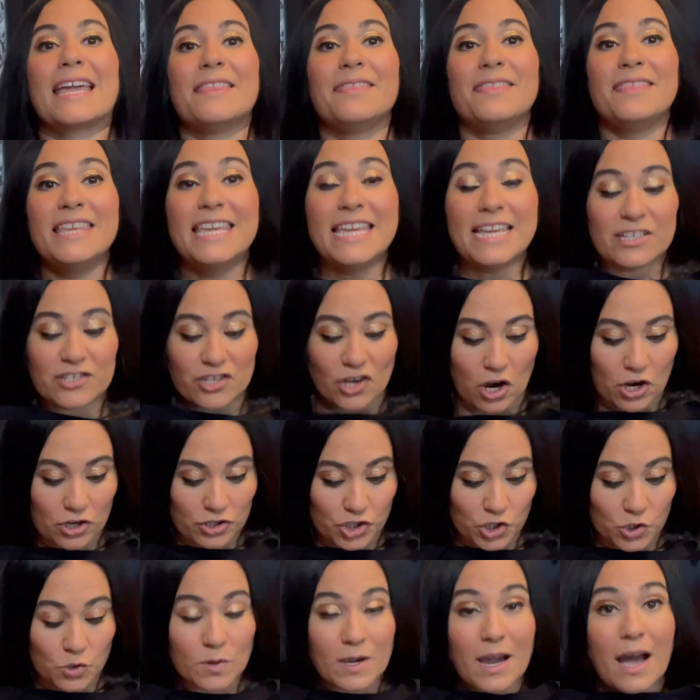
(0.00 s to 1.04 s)
And these
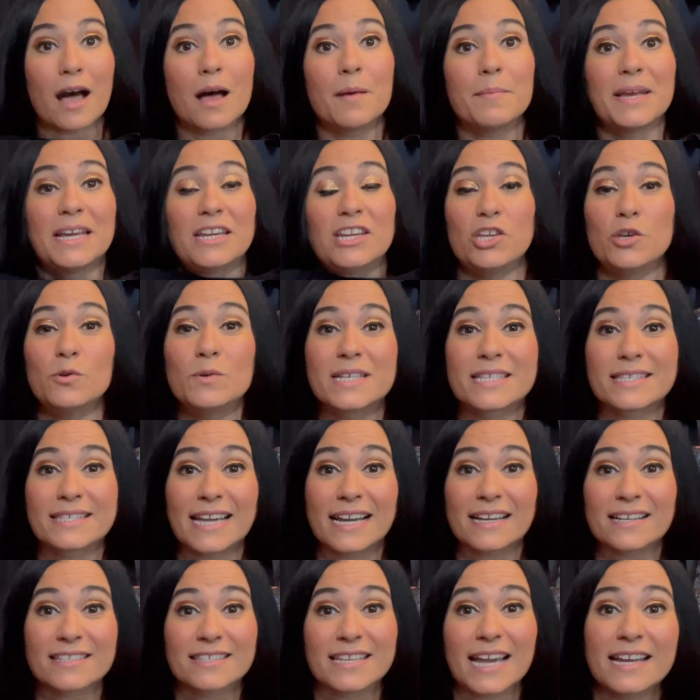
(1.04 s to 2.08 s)
do come in
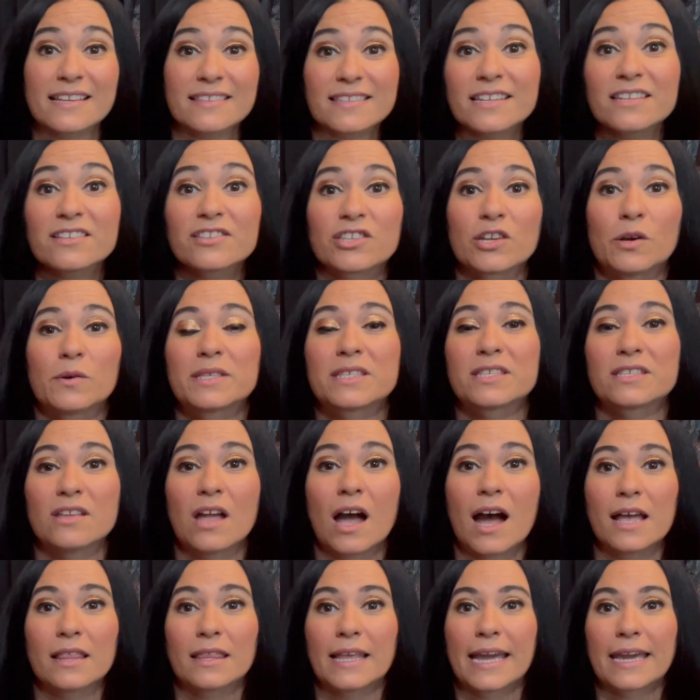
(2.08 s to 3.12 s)
unisex sizes. So it's
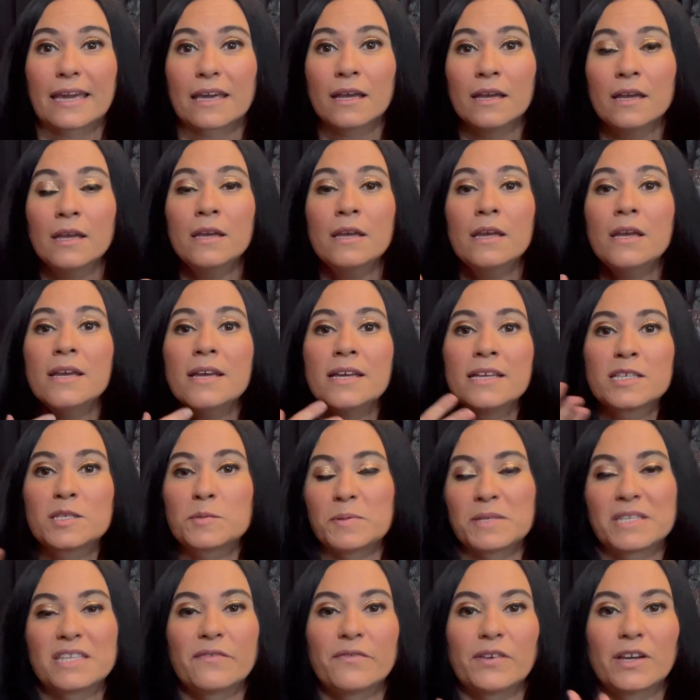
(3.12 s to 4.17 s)
not like
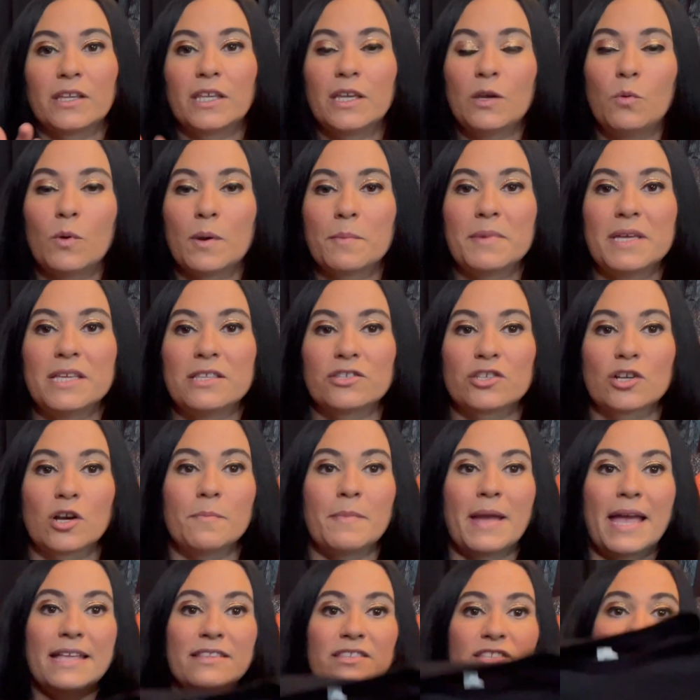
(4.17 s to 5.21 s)
specifically women's or men's.